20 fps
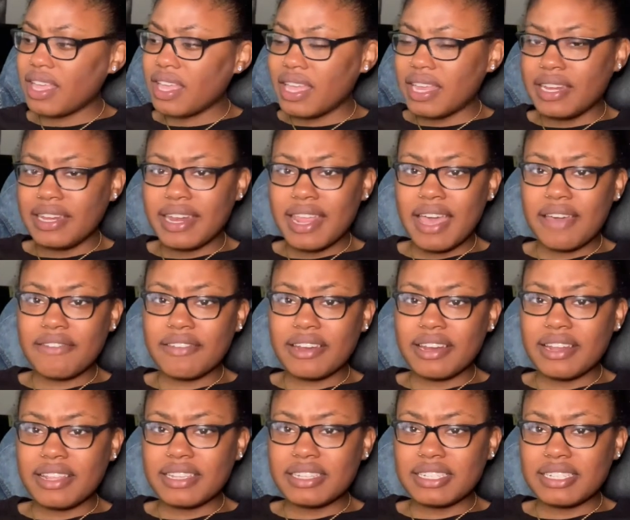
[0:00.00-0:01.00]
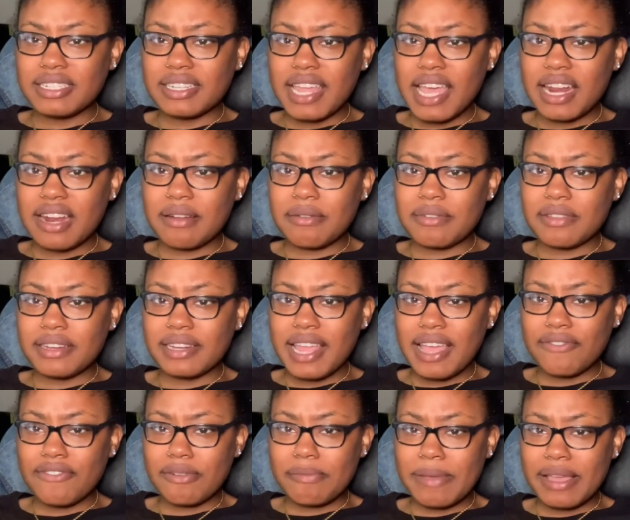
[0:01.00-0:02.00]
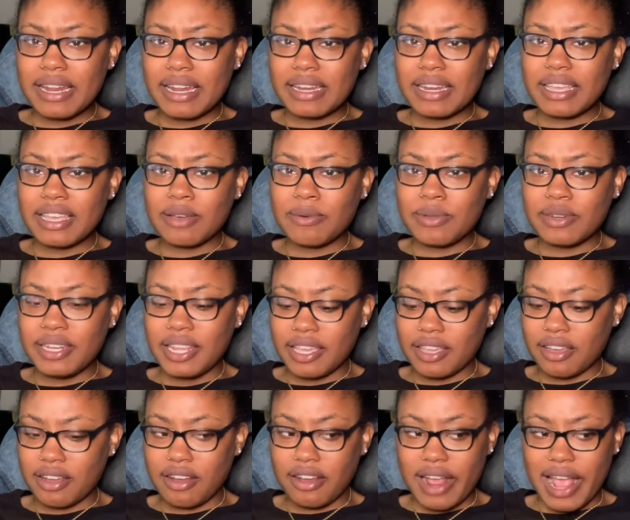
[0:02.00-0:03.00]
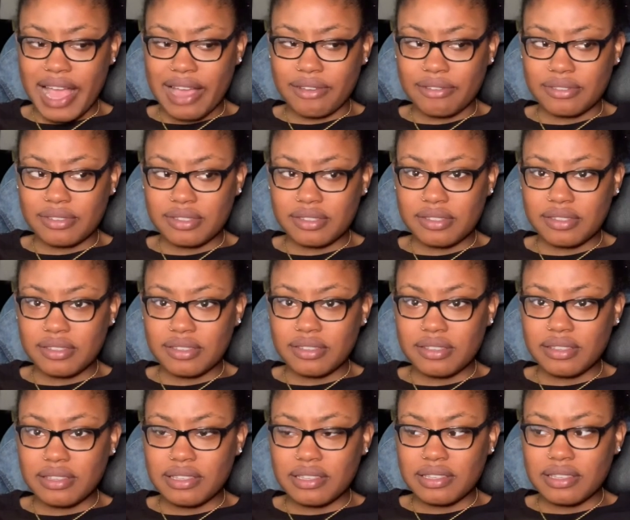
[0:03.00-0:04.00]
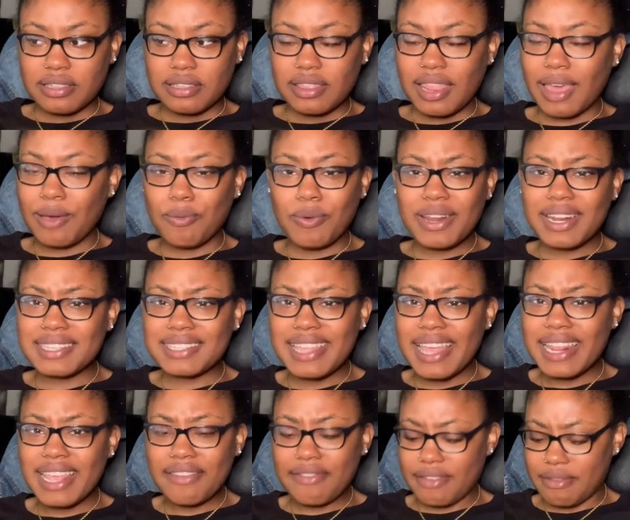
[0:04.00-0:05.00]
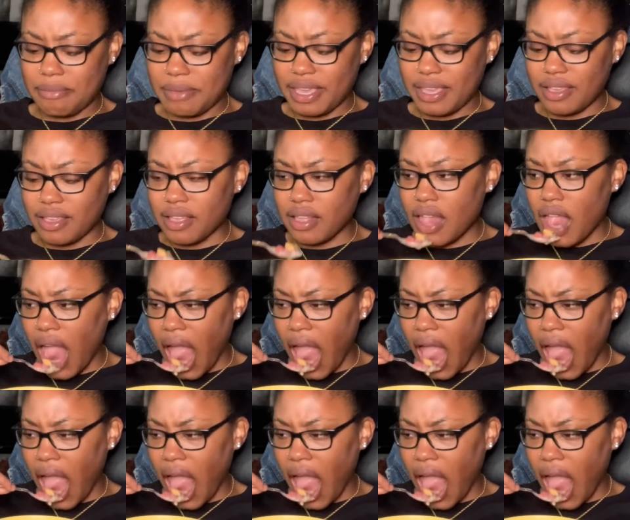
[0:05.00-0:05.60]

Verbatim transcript: Never, never, never met a nigga with dick in her house. Like, what does that even mean?